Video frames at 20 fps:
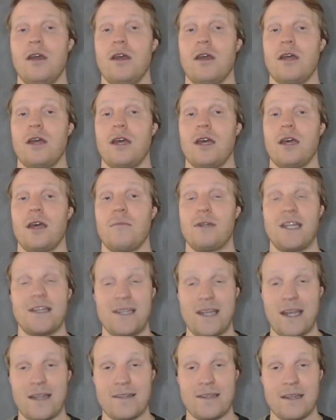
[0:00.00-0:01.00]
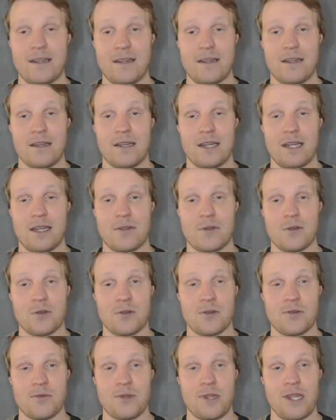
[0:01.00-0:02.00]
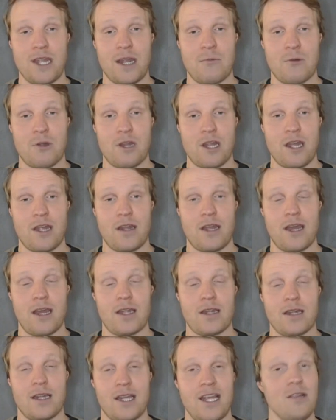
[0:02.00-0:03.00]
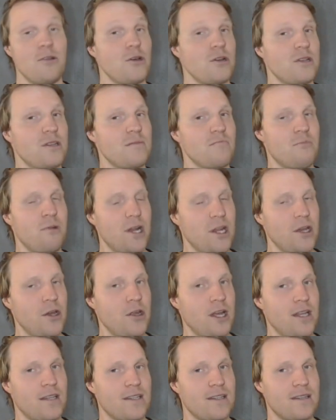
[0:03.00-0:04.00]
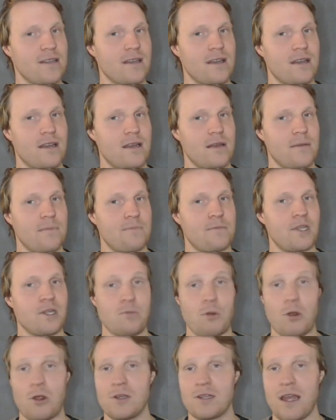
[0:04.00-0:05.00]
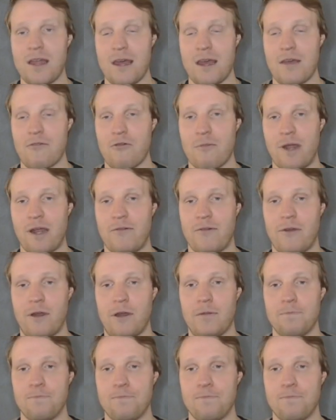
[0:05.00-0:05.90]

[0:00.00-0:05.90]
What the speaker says: Matthias Jensen is also someone that I brought in, and he looked pretty good against Spurs, I think, for Brentford.